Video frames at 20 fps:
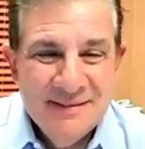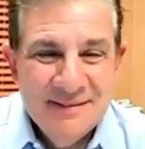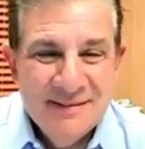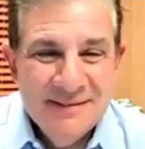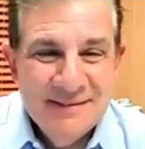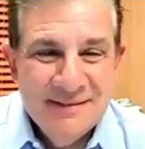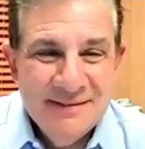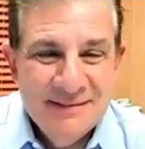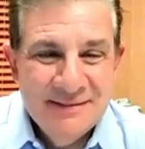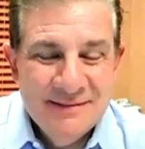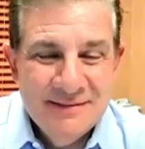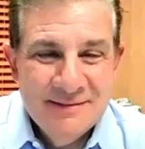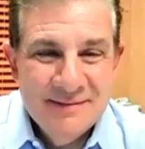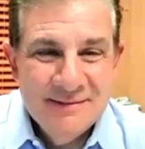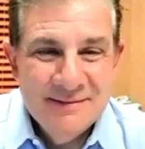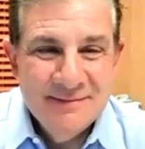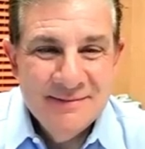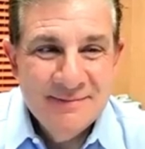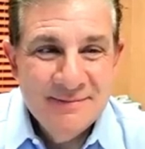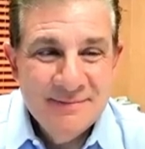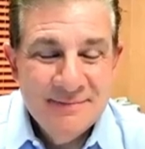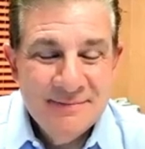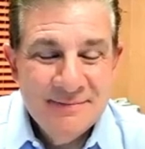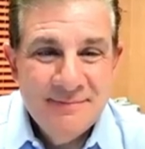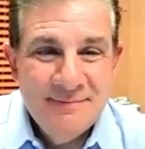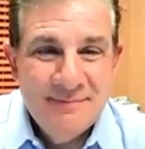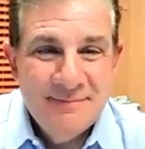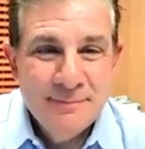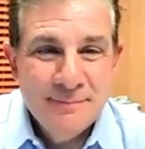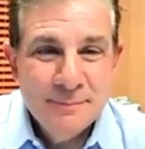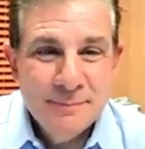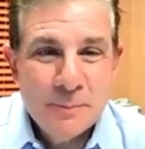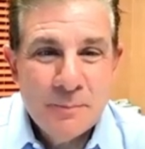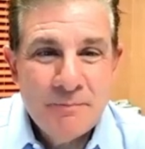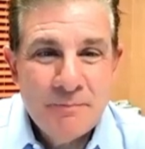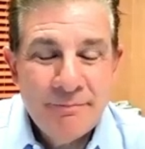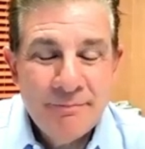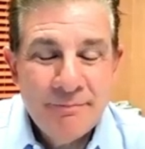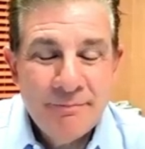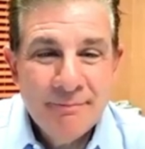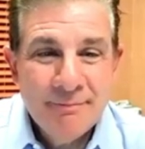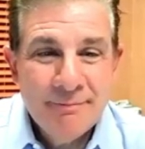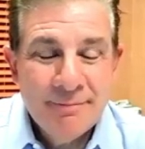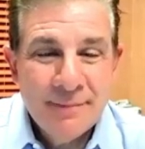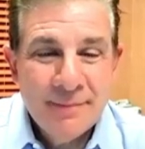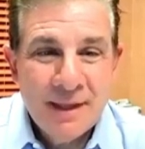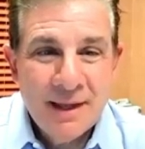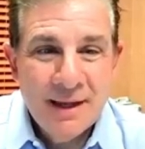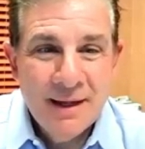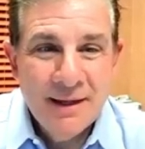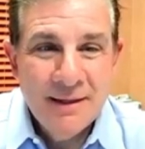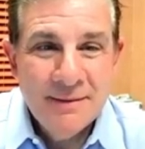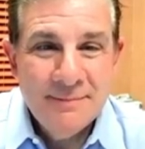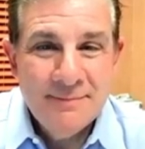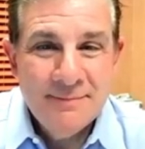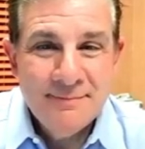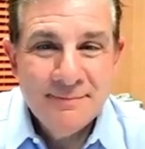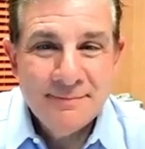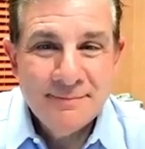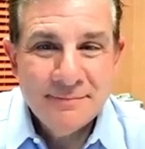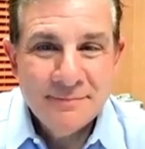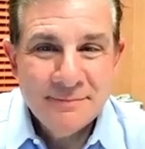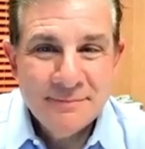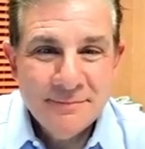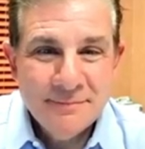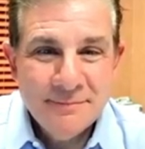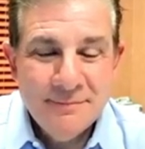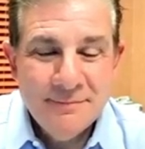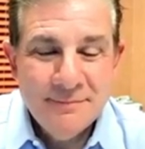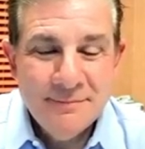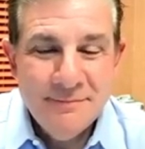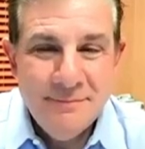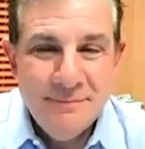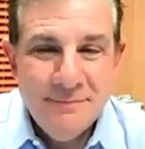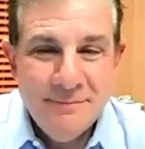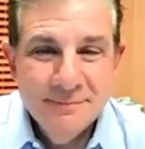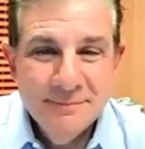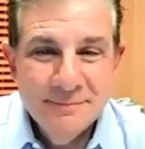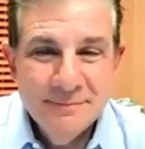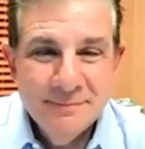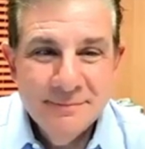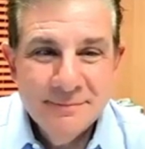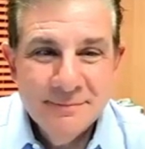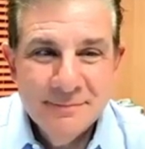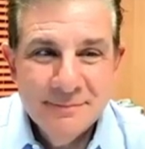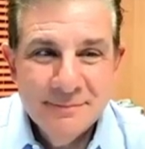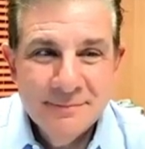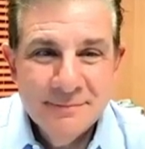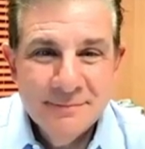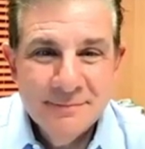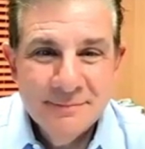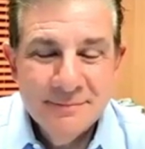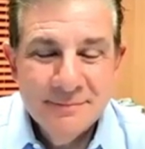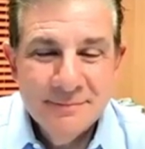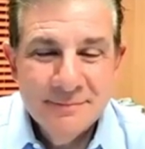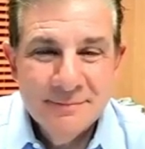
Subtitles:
No words are spoken by the person on screen.